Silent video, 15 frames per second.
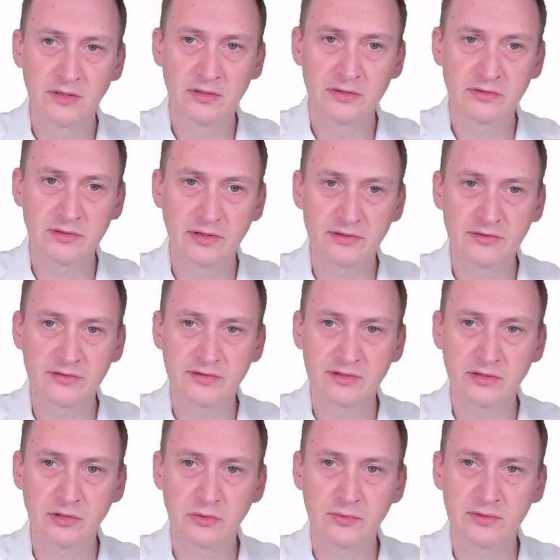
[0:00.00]
So let's
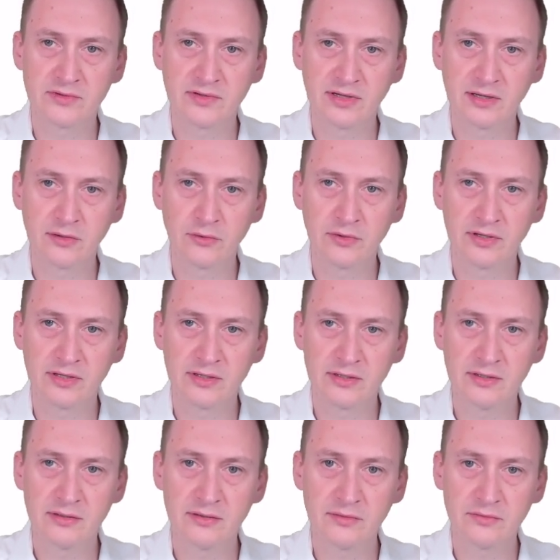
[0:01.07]
go and take a look
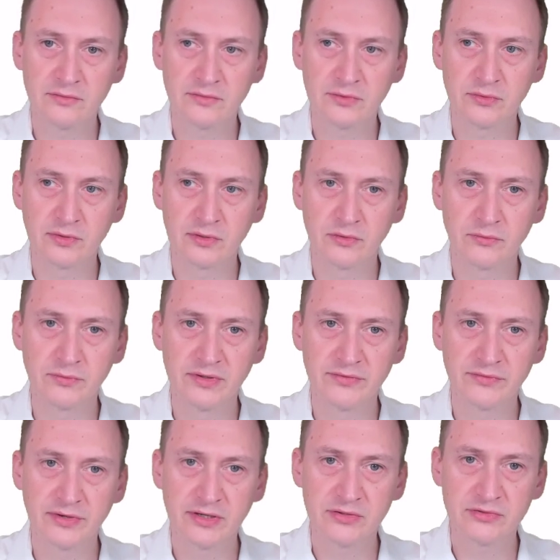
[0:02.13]
here. If we do a little
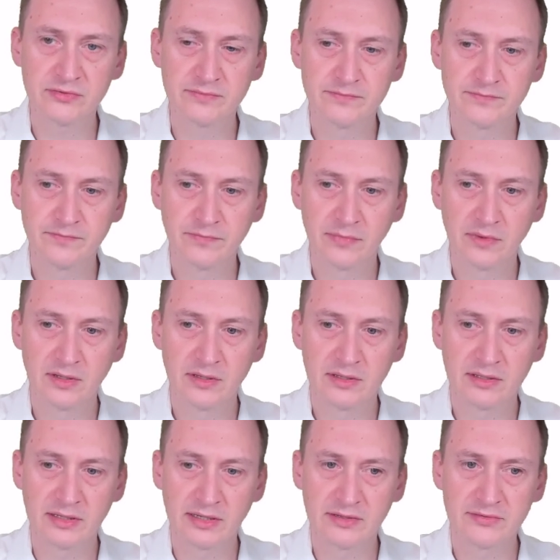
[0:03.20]
refresh.
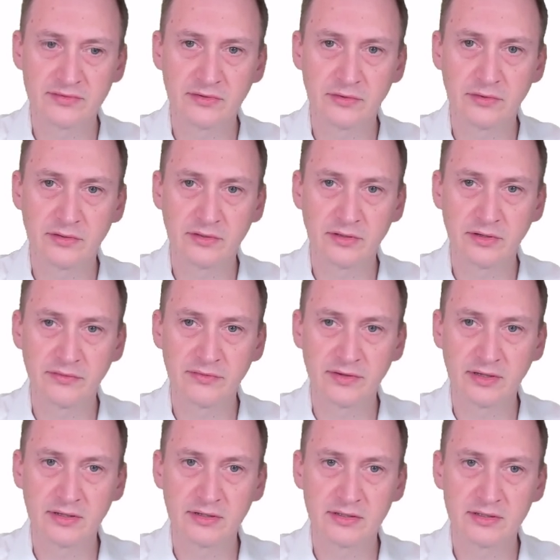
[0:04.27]
Yeah, still
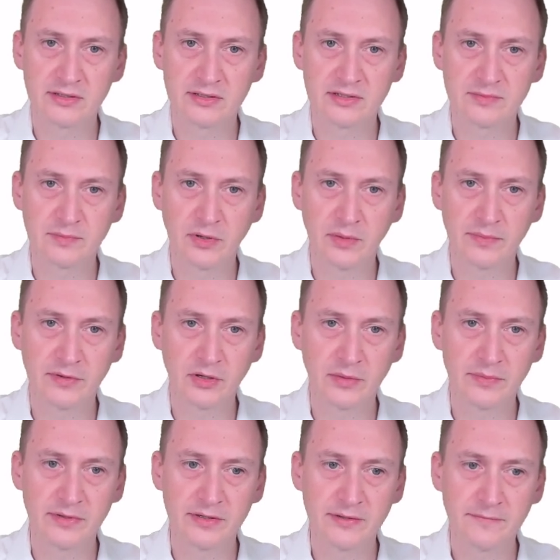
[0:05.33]
nothing is popping
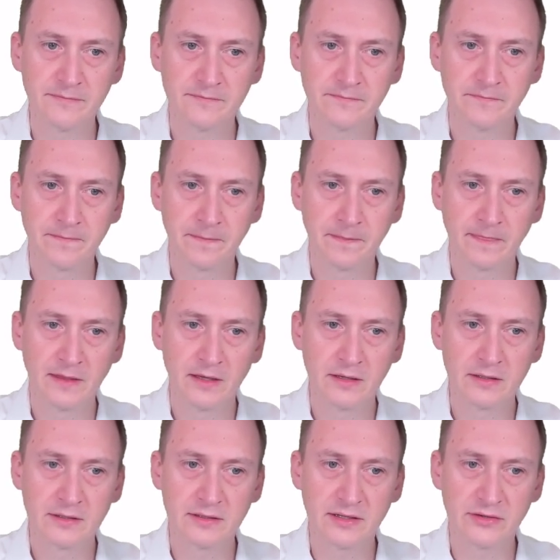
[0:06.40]
up here.
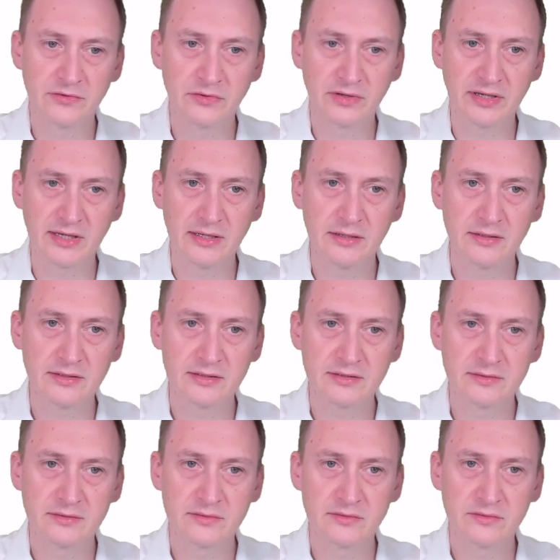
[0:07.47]
That's okay.
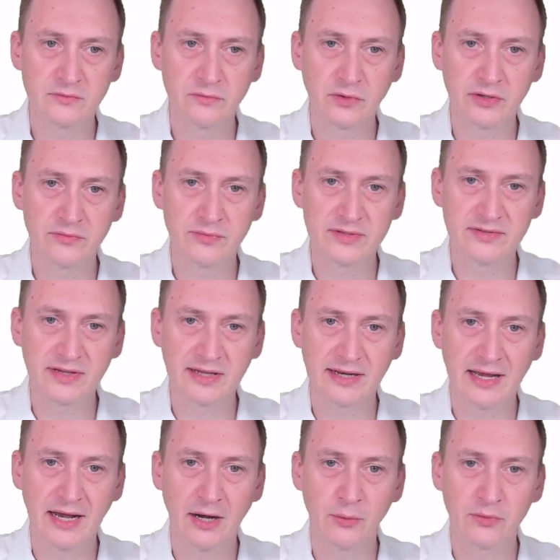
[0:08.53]
What if we take it
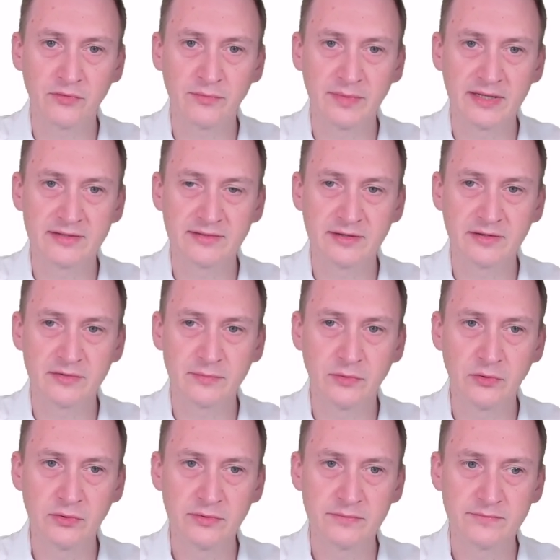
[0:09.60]
out of maintenance
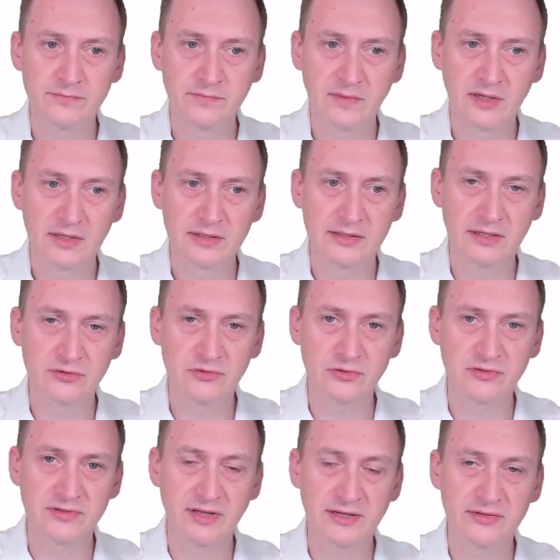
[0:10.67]
mode? That should
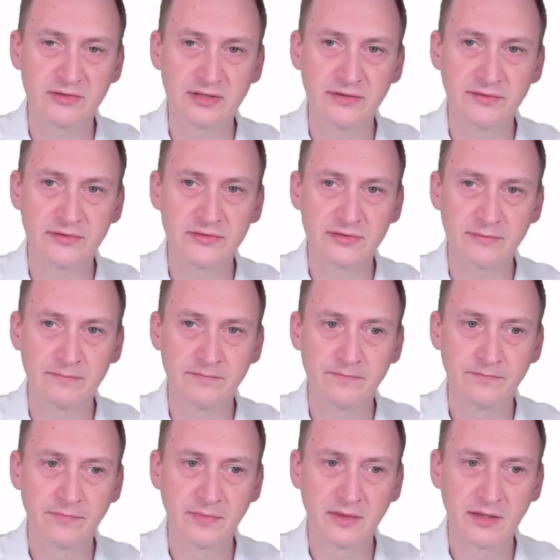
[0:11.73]
start to give us some
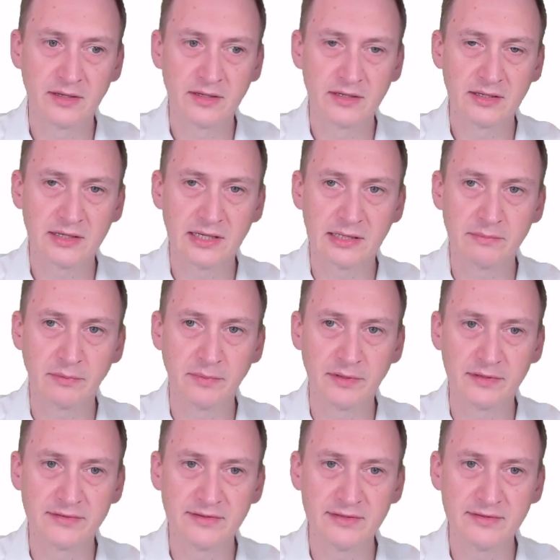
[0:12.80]

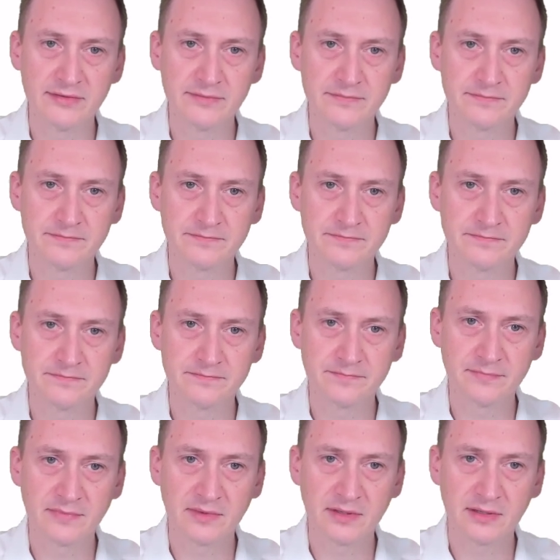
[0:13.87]
capabilities,
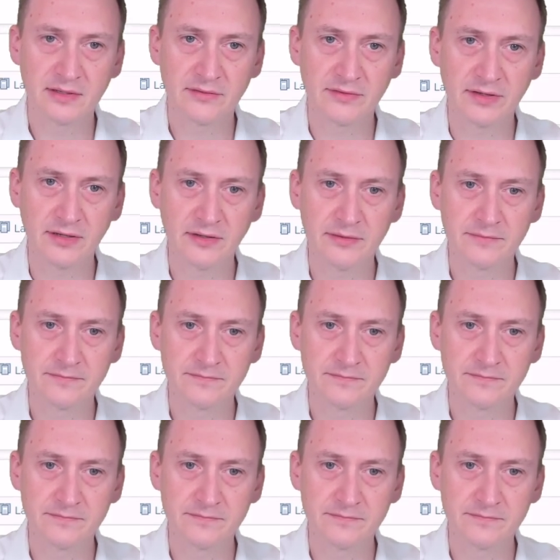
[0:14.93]
I think.